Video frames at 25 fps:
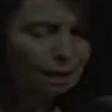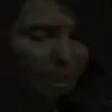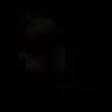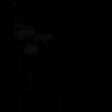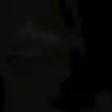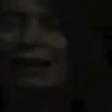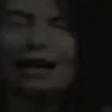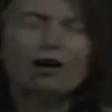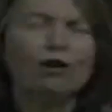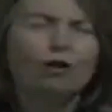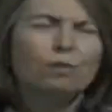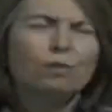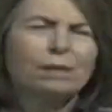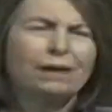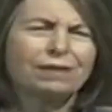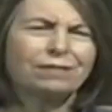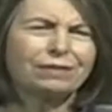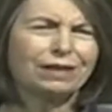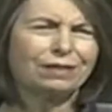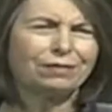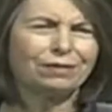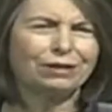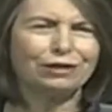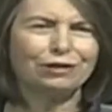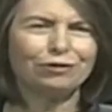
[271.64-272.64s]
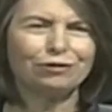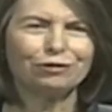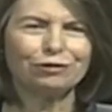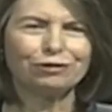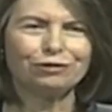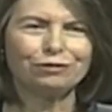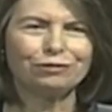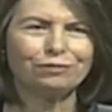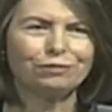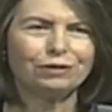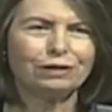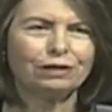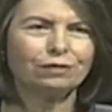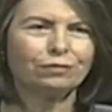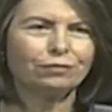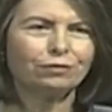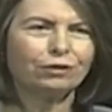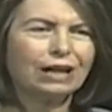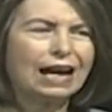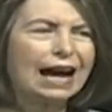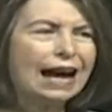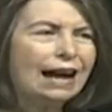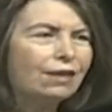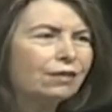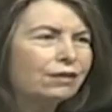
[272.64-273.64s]
And I hope I've given you a good feel for
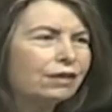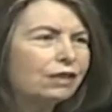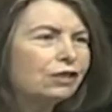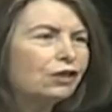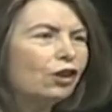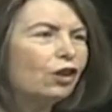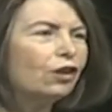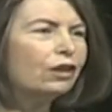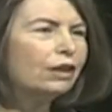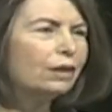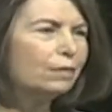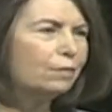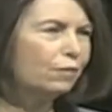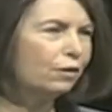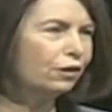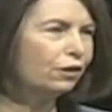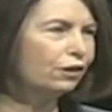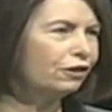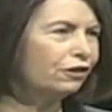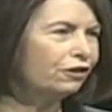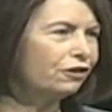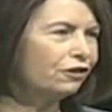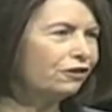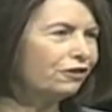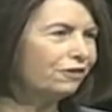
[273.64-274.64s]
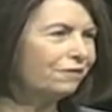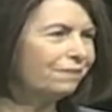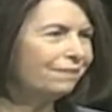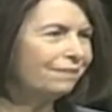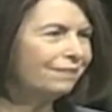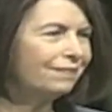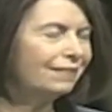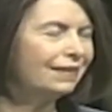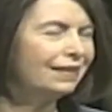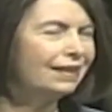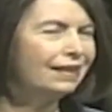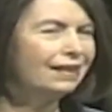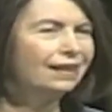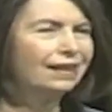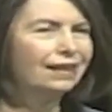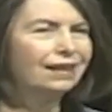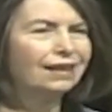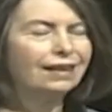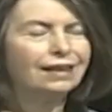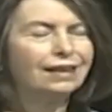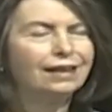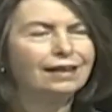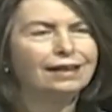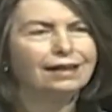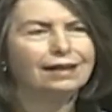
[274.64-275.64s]
how this all emerged
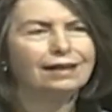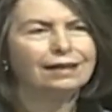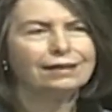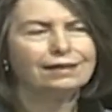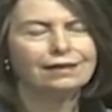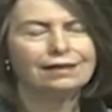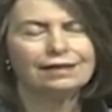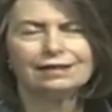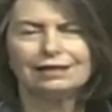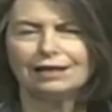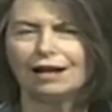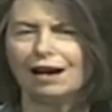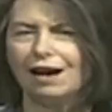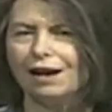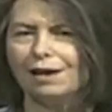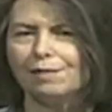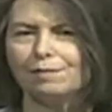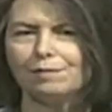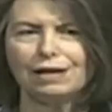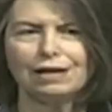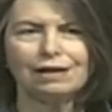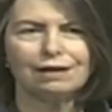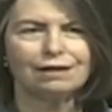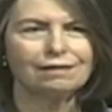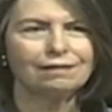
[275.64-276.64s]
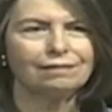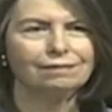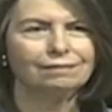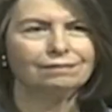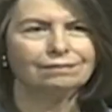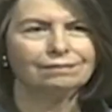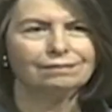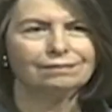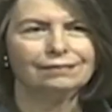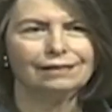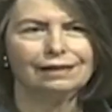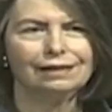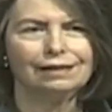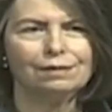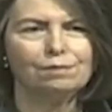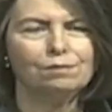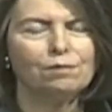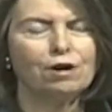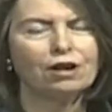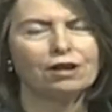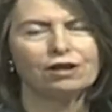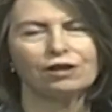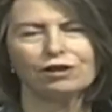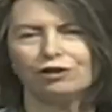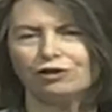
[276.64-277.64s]
uh, the timing, uh,
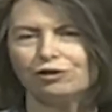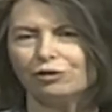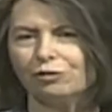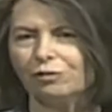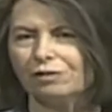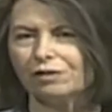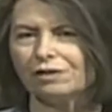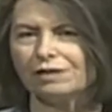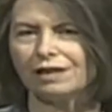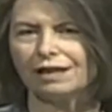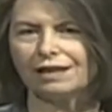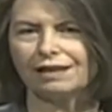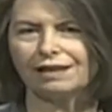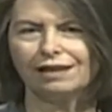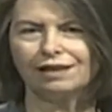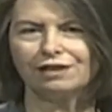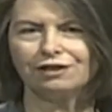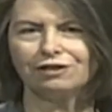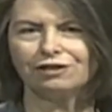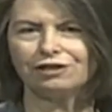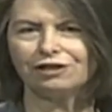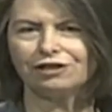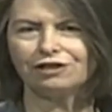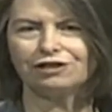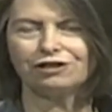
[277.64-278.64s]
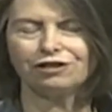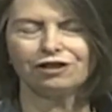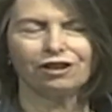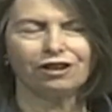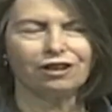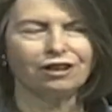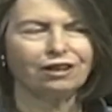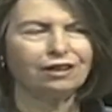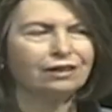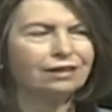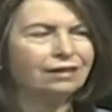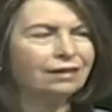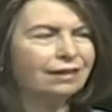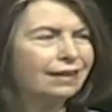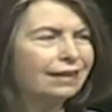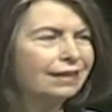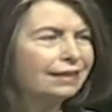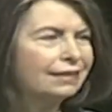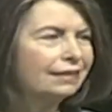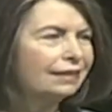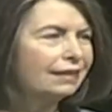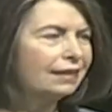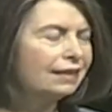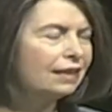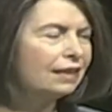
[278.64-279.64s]
market tools like Energy Star
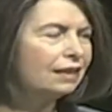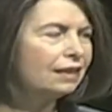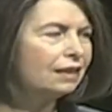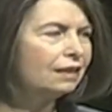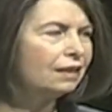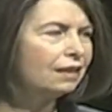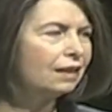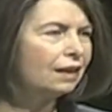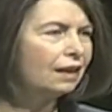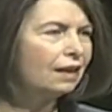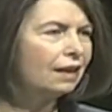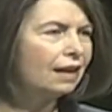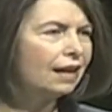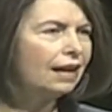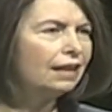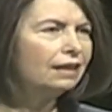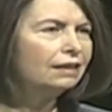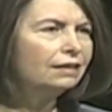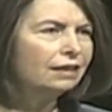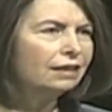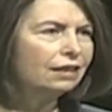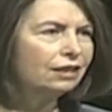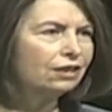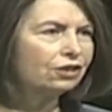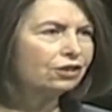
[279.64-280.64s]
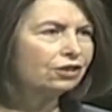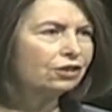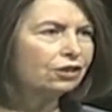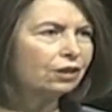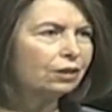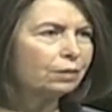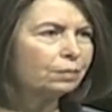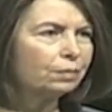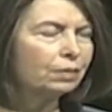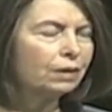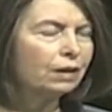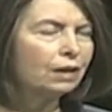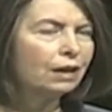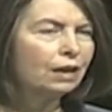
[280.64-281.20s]
and LEED and leadership.